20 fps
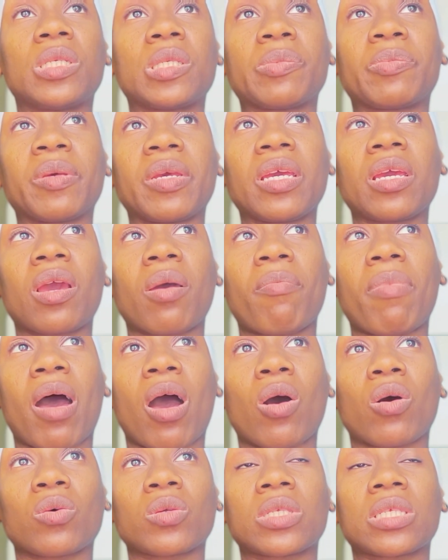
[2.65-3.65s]
speak
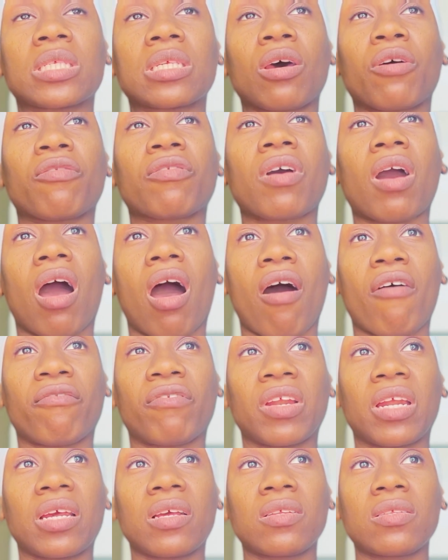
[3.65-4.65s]
about self
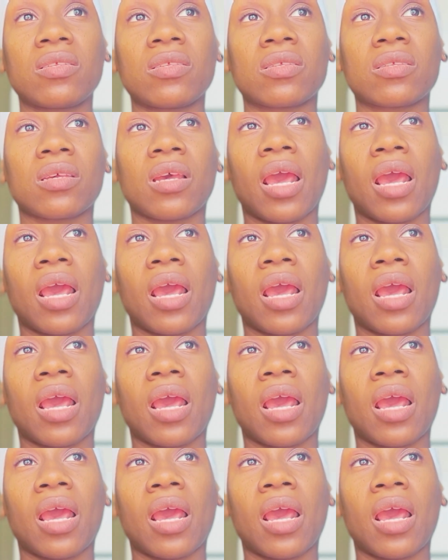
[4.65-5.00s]
confidence